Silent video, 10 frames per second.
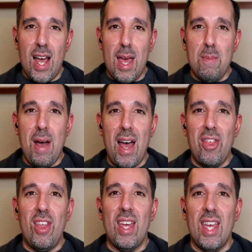time I
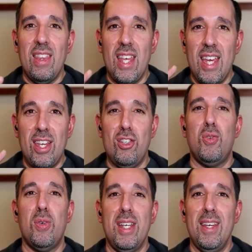think in the
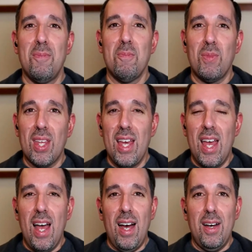history
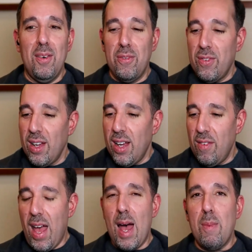of
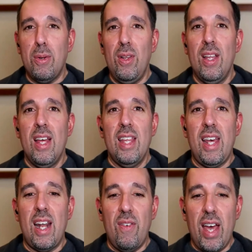of Apple
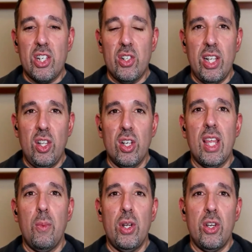that I've actually
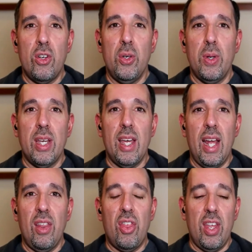looked at what they're doing
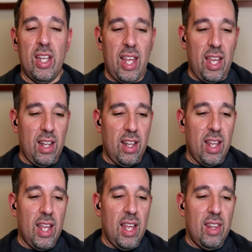and think they
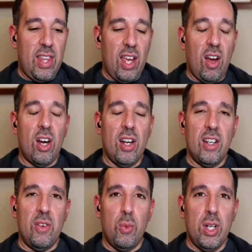they are going
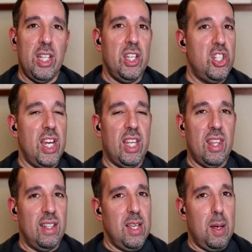to really shake
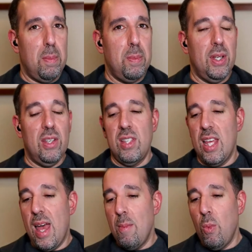things up because
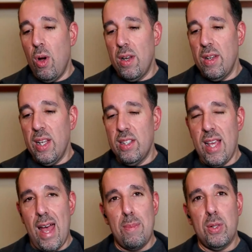the M1
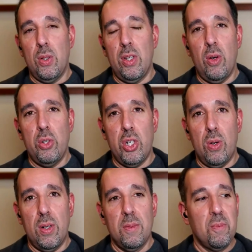is absolutely no
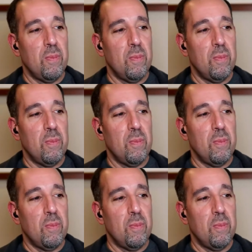joke.